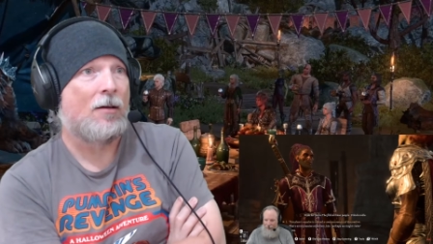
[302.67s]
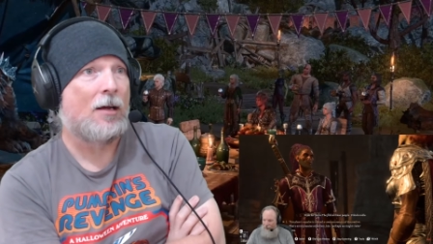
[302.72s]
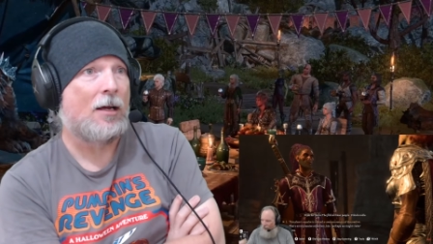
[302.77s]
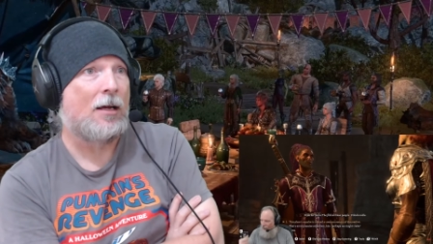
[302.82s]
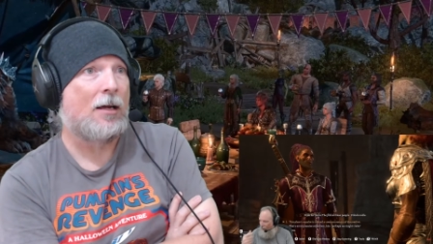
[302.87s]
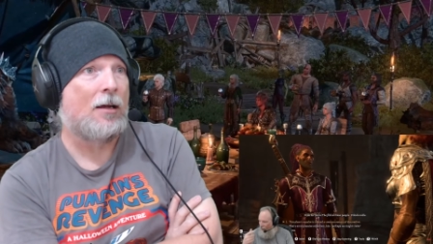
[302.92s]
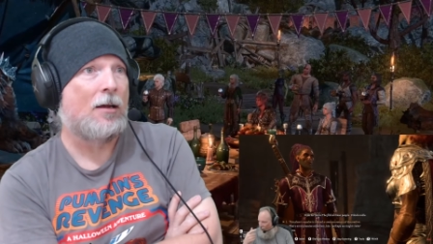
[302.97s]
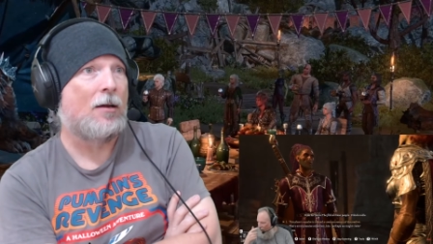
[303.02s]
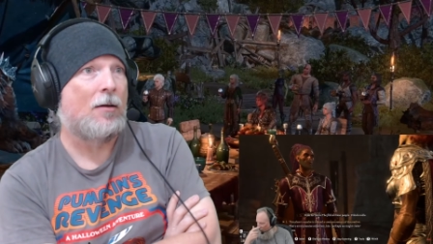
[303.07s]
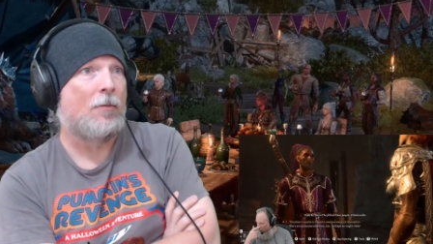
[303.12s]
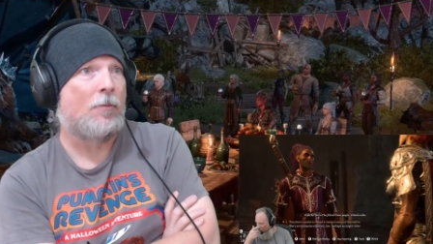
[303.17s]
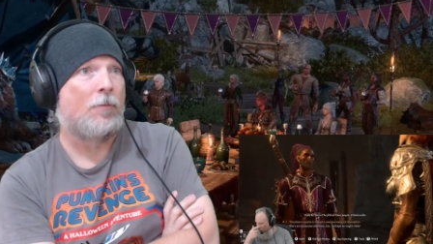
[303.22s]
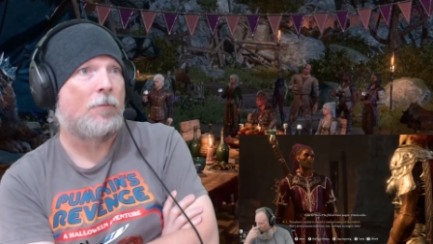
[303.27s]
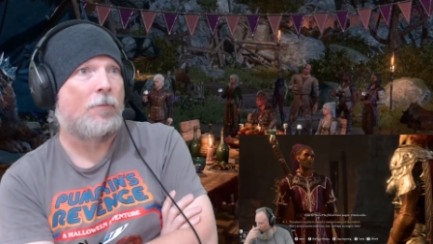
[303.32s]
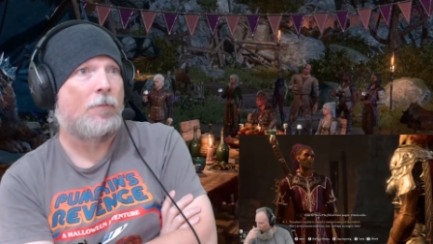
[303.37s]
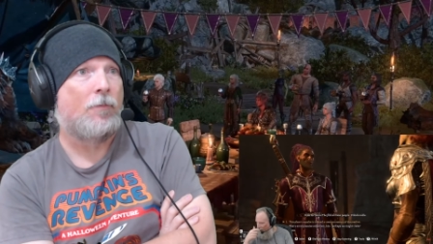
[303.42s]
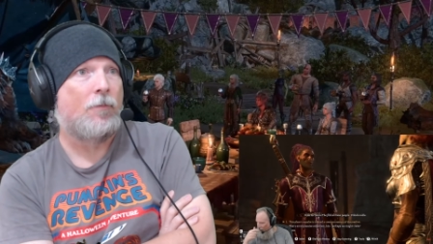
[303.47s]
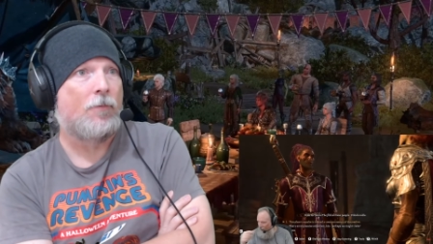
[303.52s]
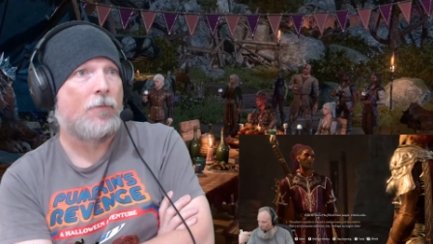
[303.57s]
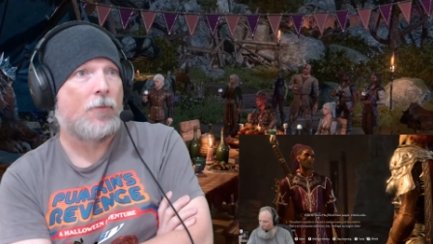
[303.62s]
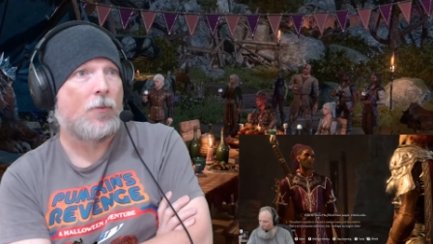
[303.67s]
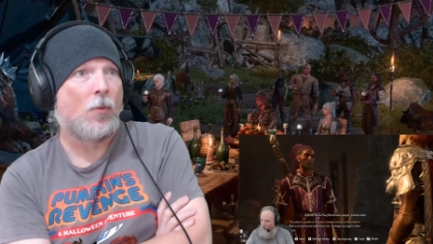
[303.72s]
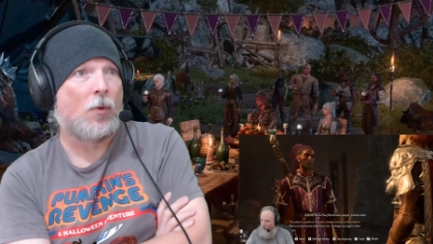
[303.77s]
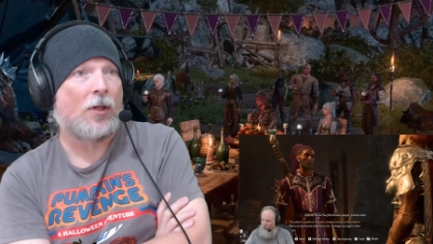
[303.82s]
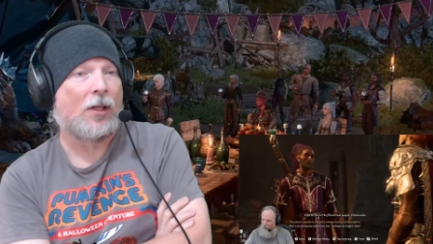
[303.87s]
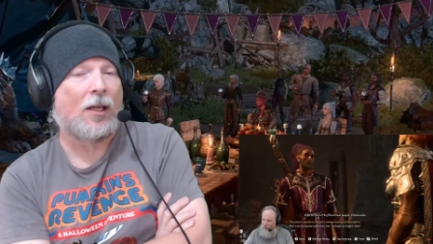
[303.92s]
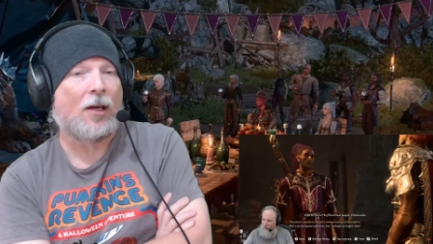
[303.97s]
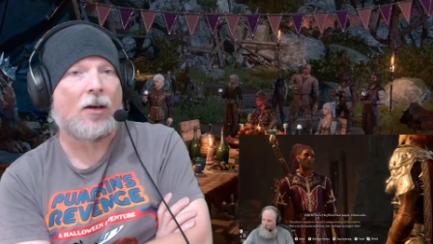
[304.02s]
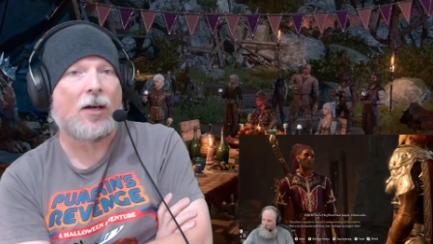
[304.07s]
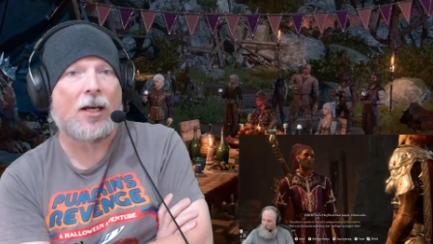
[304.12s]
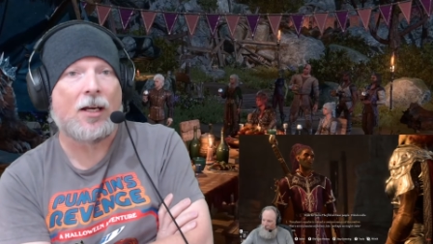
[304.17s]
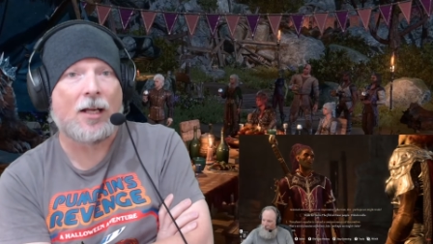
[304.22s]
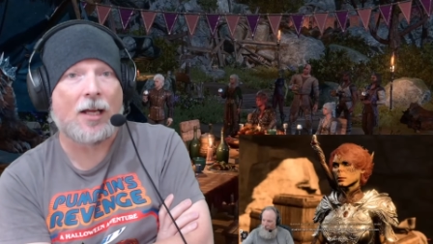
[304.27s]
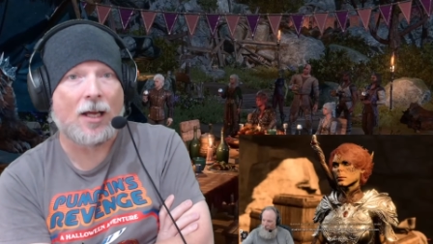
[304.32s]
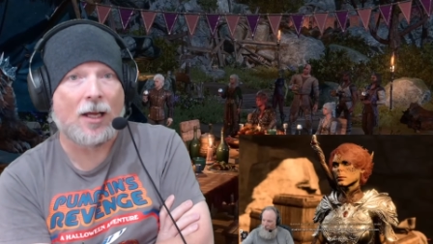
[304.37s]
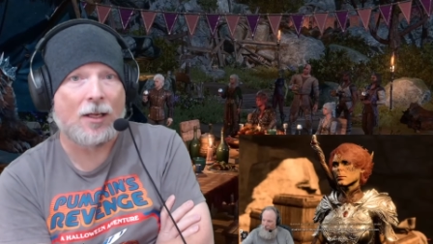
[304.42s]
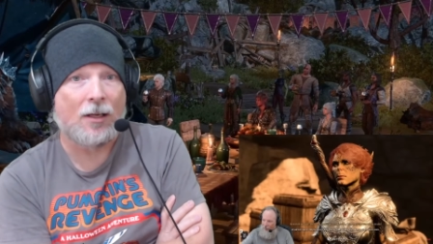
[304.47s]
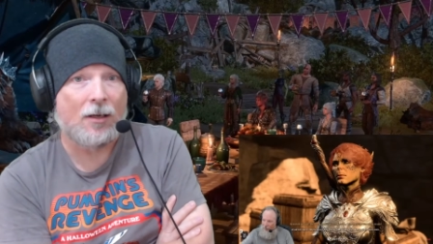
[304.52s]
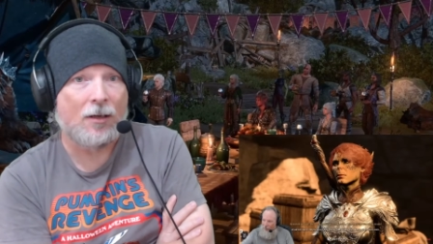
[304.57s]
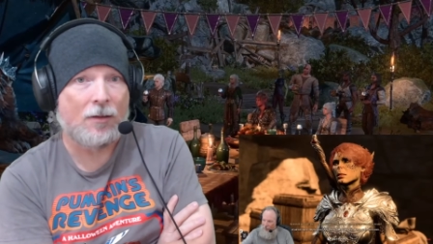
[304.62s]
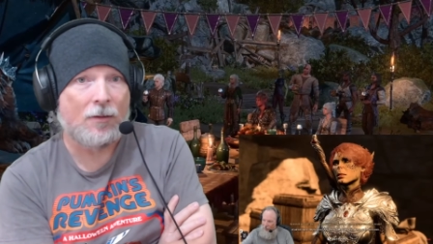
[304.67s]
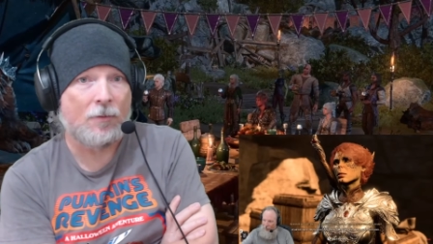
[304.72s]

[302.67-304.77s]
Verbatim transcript: uh, when Larian got